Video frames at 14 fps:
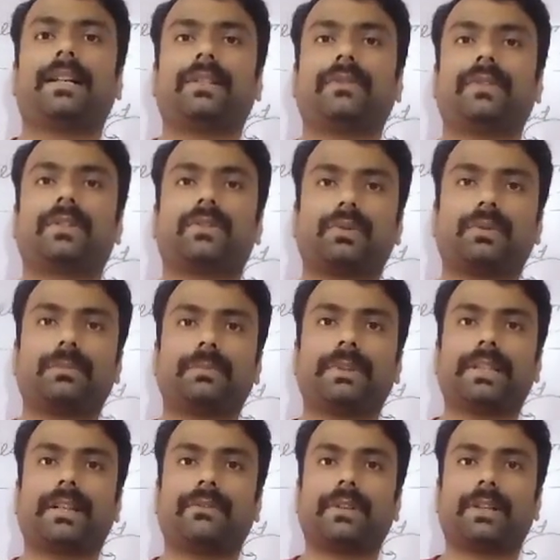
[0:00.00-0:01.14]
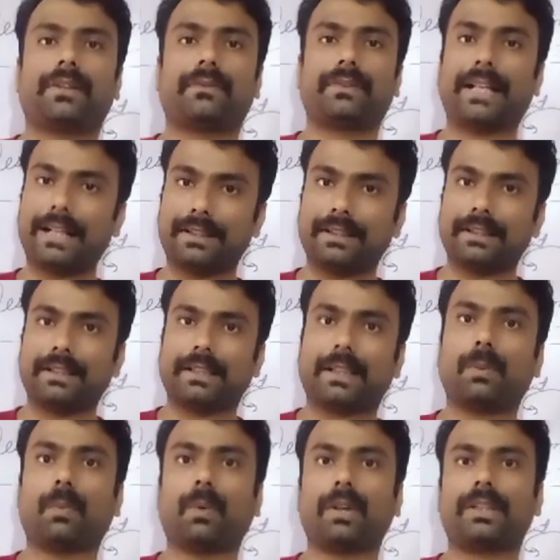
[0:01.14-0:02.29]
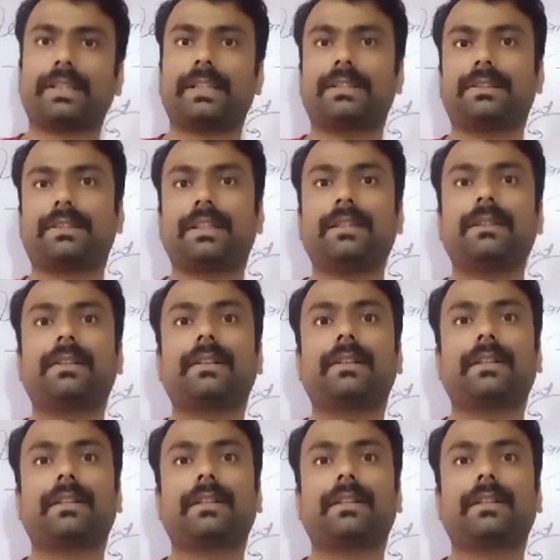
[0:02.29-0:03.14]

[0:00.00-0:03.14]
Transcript: You will soon be aware of that, what is the